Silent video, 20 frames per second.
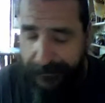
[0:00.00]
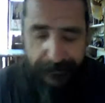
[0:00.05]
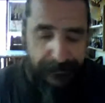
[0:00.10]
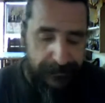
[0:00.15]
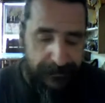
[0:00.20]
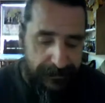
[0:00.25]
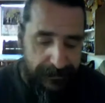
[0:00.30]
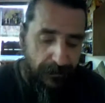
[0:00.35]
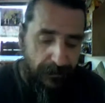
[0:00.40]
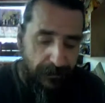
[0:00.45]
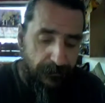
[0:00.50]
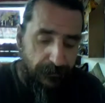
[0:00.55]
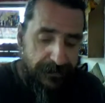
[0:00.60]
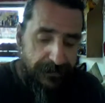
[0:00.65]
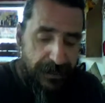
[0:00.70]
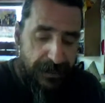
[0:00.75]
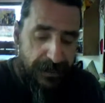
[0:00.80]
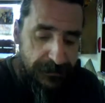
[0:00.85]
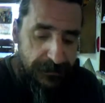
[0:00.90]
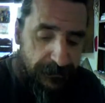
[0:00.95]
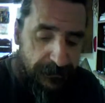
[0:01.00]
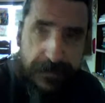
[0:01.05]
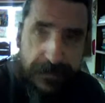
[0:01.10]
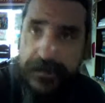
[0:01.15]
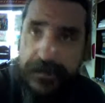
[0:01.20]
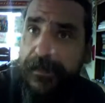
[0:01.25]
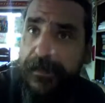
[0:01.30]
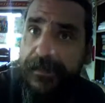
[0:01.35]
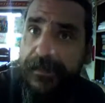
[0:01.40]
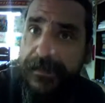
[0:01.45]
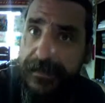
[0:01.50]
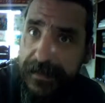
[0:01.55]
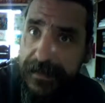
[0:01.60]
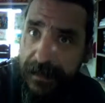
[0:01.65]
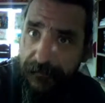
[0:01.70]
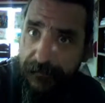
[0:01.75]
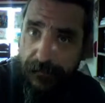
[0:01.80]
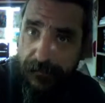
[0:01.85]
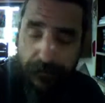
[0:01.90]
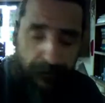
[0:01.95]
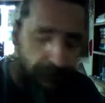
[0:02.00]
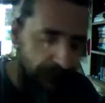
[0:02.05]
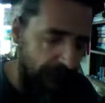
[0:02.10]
that the tarot was actually invented by the devil.